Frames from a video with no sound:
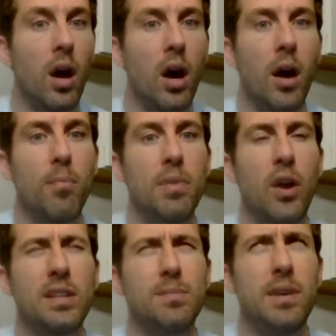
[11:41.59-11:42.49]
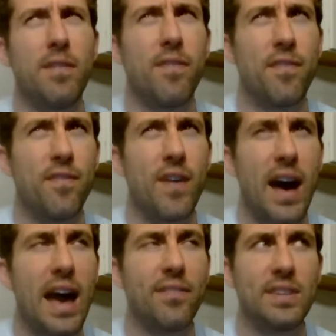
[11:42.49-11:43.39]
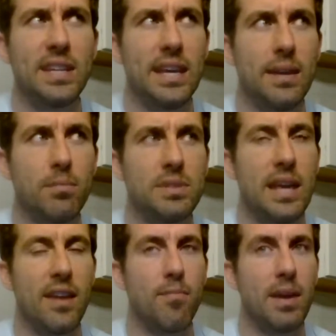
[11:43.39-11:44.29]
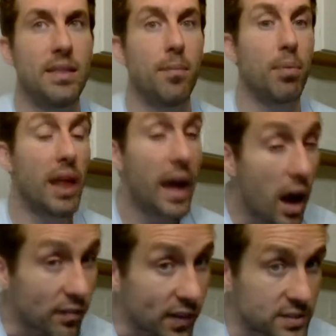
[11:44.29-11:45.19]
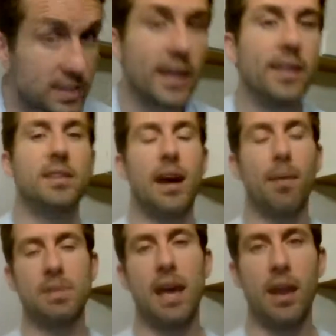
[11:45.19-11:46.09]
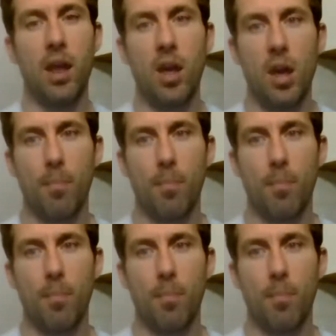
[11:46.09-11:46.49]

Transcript: There has been 5 teams that have made the playoff outside the top 10,